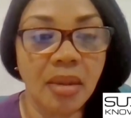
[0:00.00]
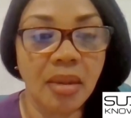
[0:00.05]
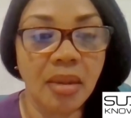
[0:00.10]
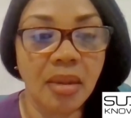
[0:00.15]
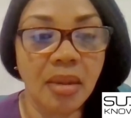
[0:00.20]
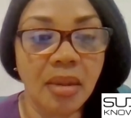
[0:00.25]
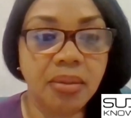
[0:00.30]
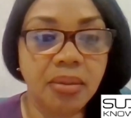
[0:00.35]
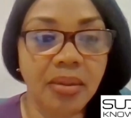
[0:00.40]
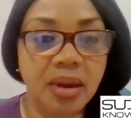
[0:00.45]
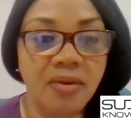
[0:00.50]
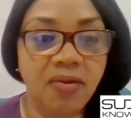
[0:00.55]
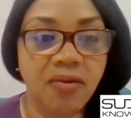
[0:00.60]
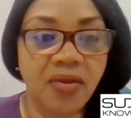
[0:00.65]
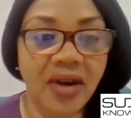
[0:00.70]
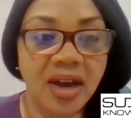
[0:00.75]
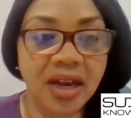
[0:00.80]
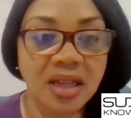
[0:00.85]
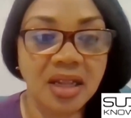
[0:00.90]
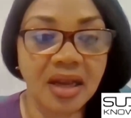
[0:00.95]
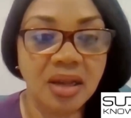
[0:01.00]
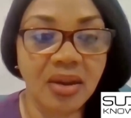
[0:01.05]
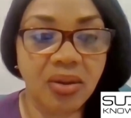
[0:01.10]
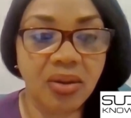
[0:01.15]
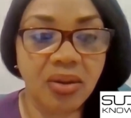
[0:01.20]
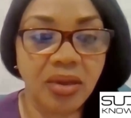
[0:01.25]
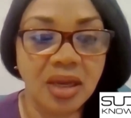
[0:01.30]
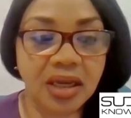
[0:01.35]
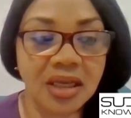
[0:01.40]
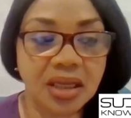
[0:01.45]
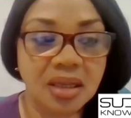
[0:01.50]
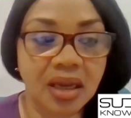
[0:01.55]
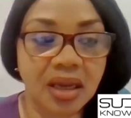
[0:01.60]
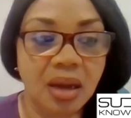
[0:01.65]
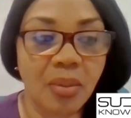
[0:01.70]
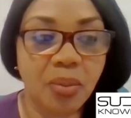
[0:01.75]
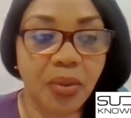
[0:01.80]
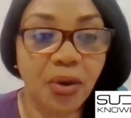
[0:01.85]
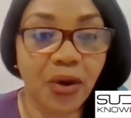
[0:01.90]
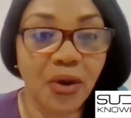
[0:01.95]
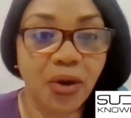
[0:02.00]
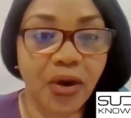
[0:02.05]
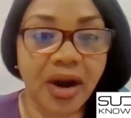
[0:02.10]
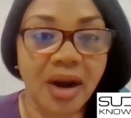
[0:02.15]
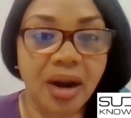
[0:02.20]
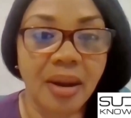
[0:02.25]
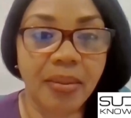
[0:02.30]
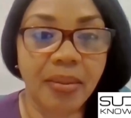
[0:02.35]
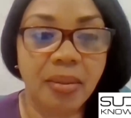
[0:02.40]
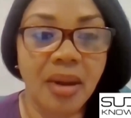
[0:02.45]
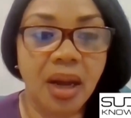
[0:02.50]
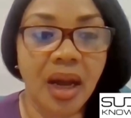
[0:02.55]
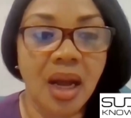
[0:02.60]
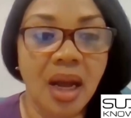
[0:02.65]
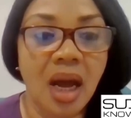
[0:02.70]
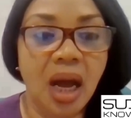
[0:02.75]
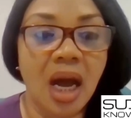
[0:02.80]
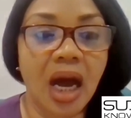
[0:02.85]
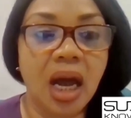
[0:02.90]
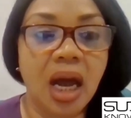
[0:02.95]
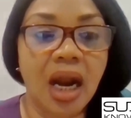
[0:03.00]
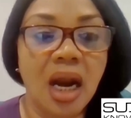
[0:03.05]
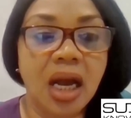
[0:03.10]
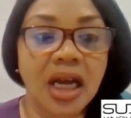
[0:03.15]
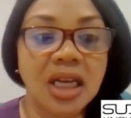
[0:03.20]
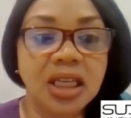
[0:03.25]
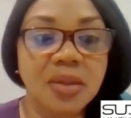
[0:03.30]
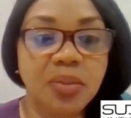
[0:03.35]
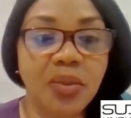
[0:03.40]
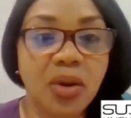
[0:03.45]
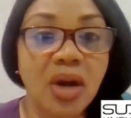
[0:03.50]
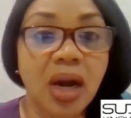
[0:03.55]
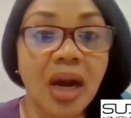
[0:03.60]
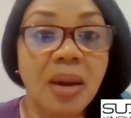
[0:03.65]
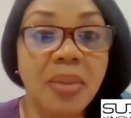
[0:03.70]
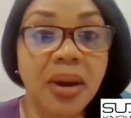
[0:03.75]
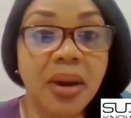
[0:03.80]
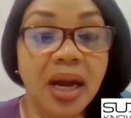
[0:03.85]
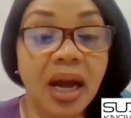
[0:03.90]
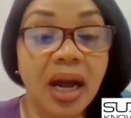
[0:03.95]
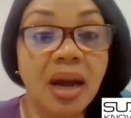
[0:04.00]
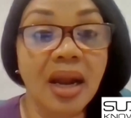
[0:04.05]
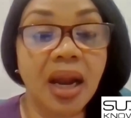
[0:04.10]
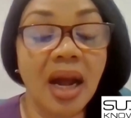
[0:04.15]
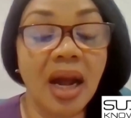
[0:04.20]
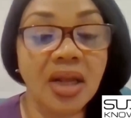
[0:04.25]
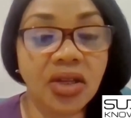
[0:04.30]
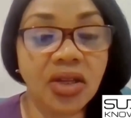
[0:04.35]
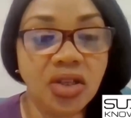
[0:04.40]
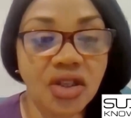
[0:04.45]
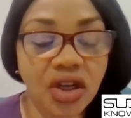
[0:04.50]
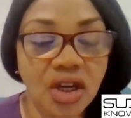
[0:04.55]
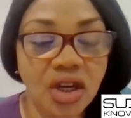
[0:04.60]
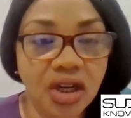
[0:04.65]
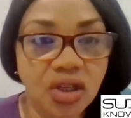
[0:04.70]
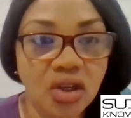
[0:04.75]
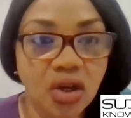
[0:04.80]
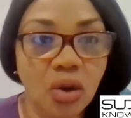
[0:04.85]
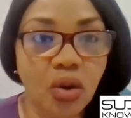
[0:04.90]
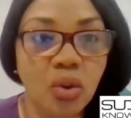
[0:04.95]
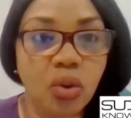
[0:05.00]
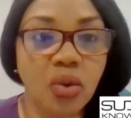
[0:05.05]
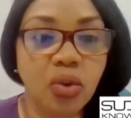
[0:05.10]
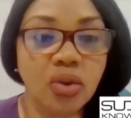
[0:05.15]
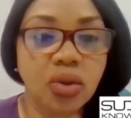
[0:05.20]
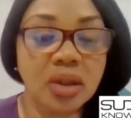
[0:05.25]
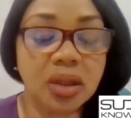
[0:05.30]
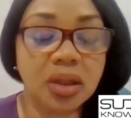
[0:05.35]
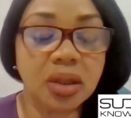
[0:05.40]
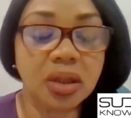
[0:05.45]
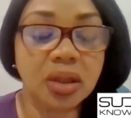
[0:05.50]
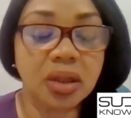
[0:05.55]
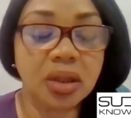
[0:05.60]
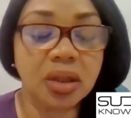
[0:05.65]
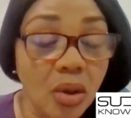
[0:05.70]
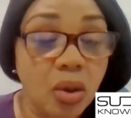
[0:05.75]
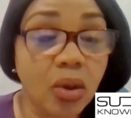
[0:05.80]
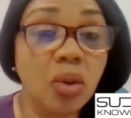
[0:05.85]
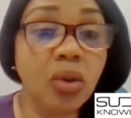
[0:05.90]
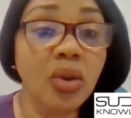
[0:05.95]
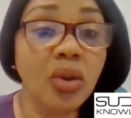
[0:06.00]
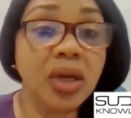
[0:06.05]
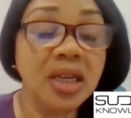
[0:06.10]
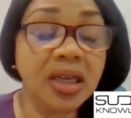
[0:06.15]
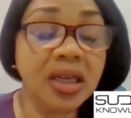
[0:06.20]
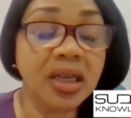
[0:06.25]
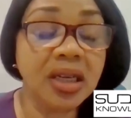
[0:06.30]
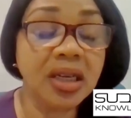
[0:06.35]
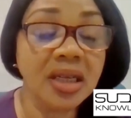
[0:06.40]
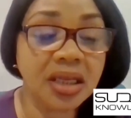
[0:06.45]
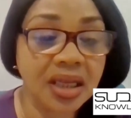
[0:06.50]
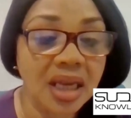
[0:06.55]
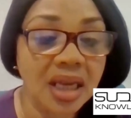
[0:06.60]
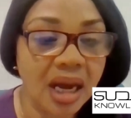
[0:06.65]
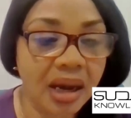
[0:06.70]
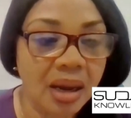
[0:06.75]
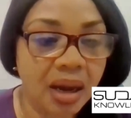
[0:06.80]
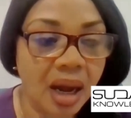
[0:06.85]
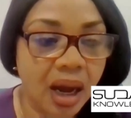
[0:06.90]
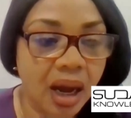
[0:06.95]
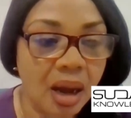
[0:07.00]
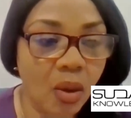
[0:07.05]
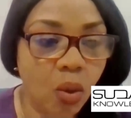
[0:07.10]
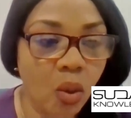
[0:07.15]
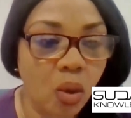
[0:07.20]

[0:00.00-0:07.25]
when I invited to this program, and I spoke about a judge who is a